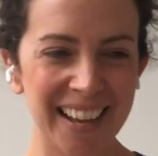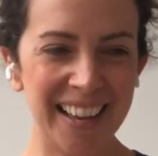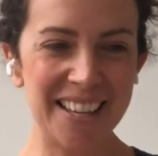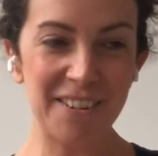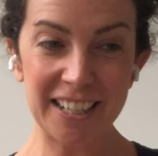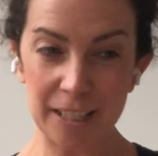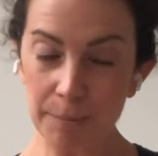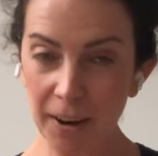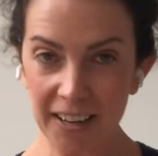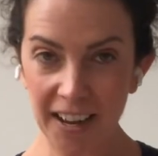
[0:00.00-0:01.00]
the erector
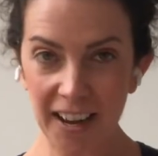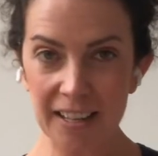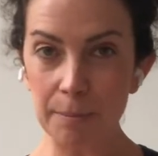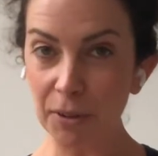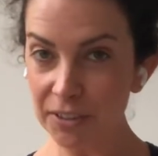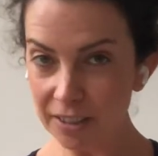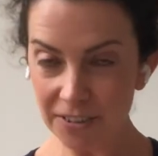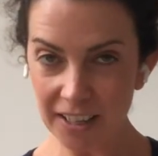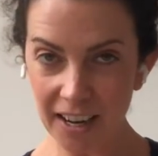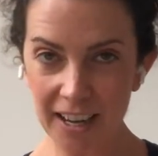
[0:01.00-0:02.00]
spinae, the
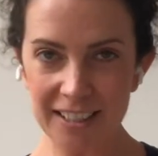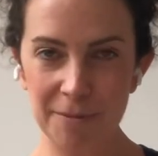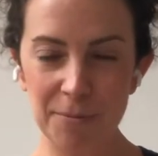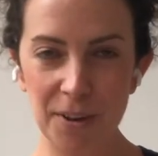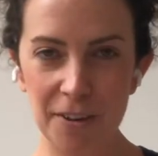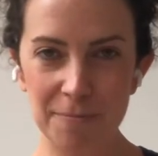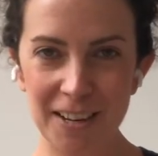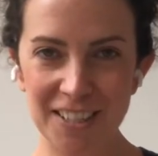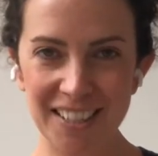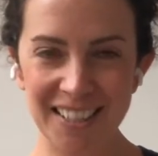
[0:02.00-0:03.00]
multifidi, as I've
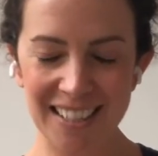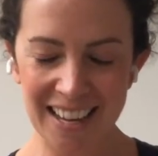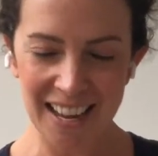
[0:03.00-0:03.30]
mentioned,